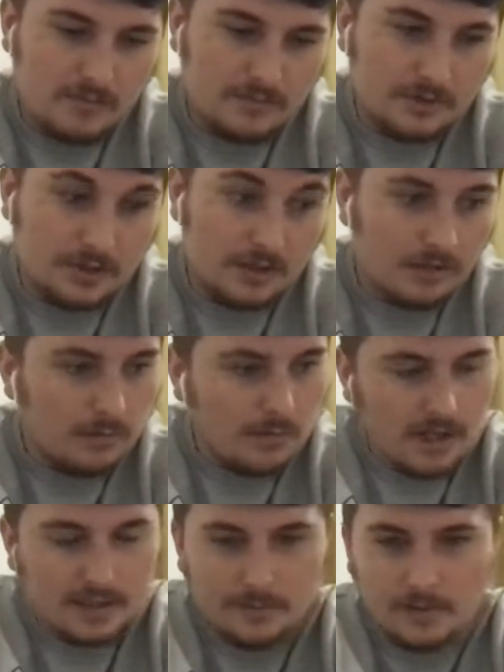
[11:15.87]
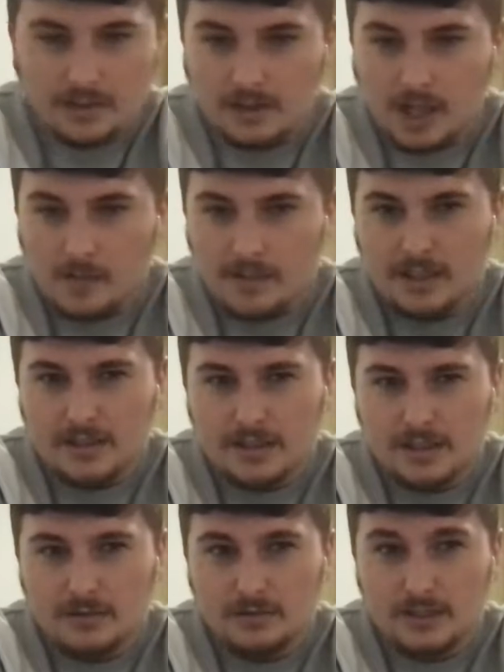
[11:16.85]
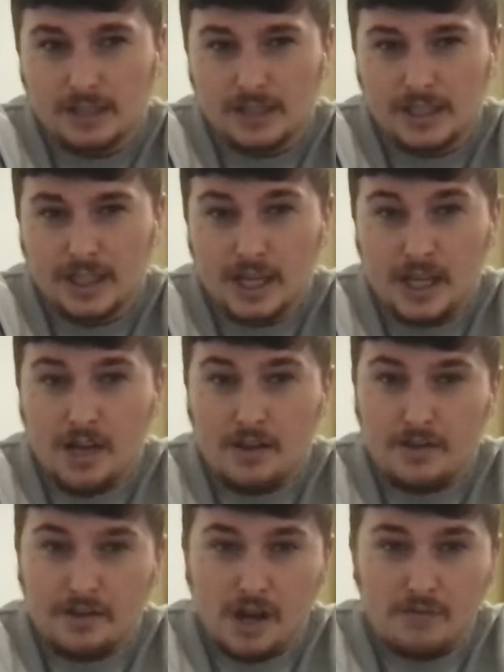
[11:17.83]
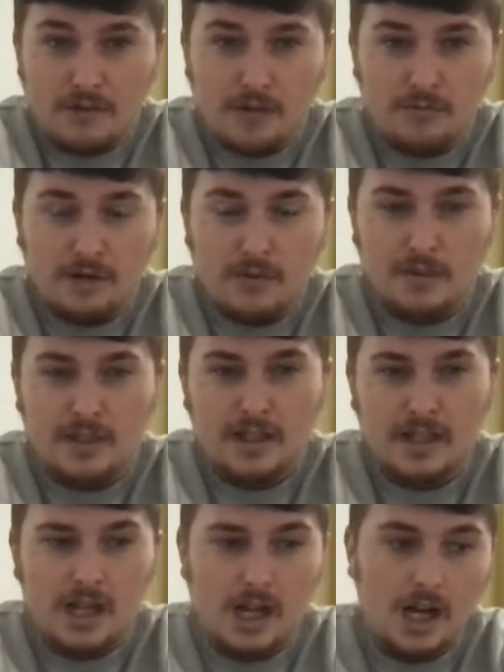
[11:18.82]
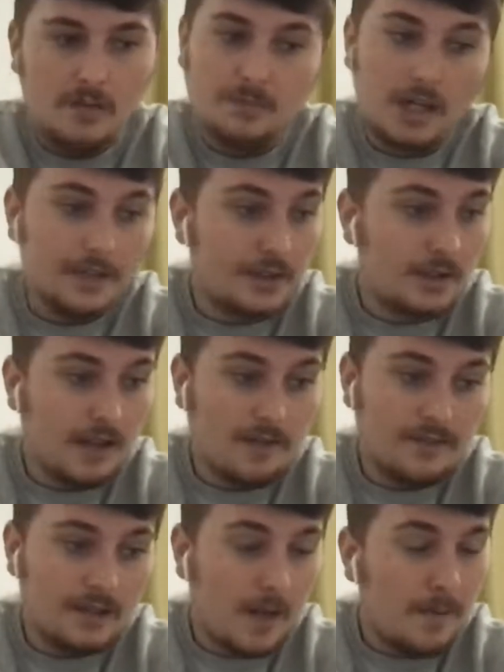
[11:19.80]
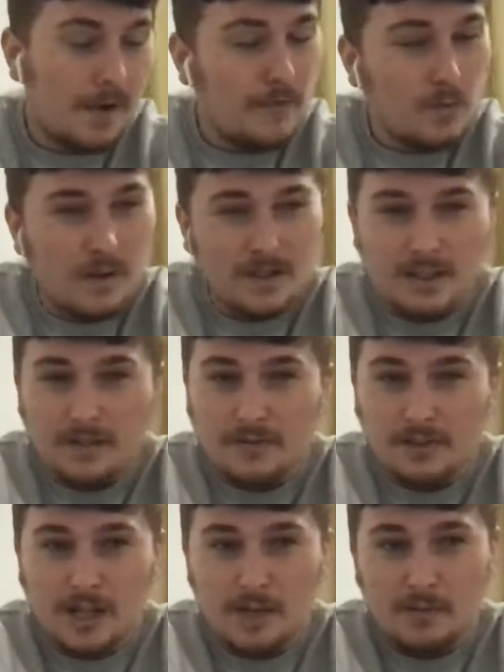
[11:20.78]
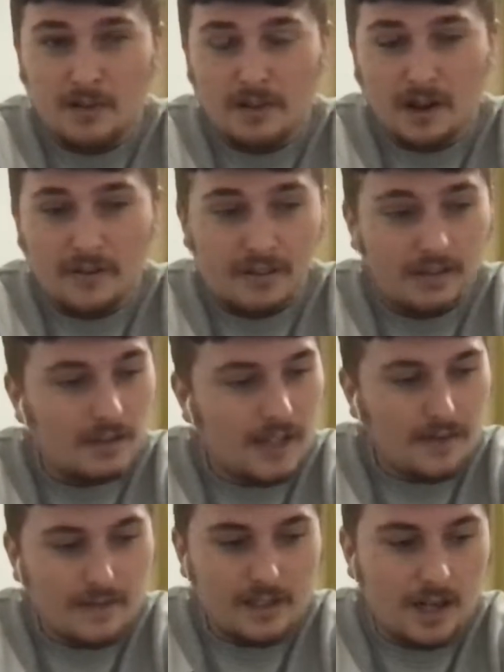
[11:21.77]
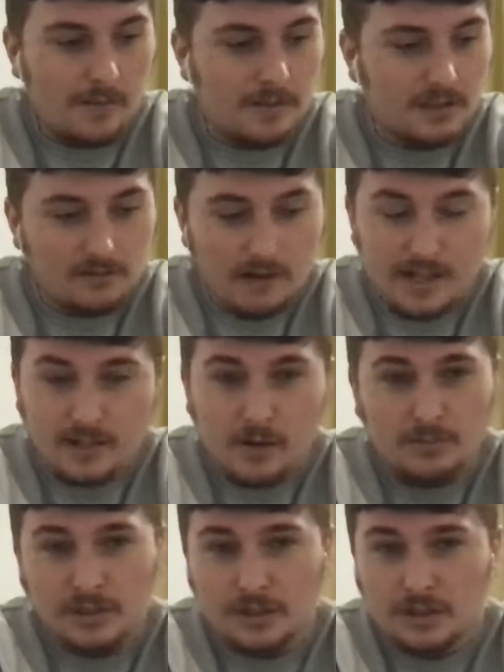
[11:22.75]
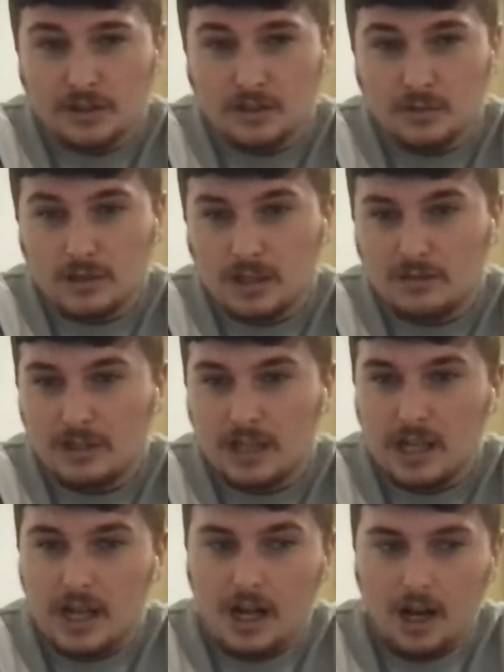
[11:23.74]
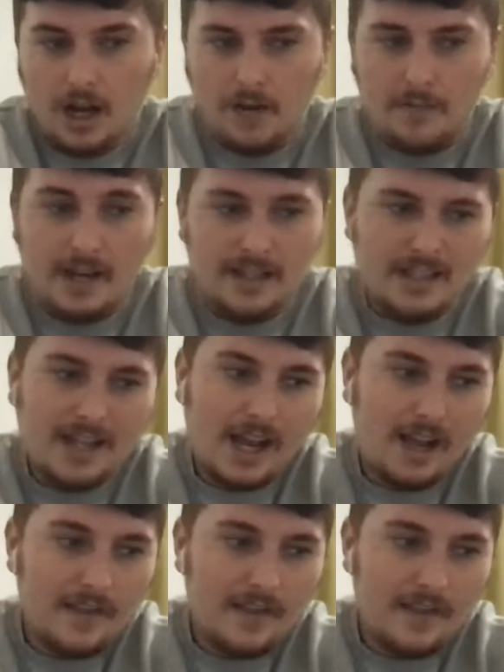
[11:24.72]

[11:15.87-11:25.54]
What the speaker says: so my team doesn't come in until the third round proper. But I do love the cup. I've always loved the cup. I think the FA Cup is the greatest competition in the world, and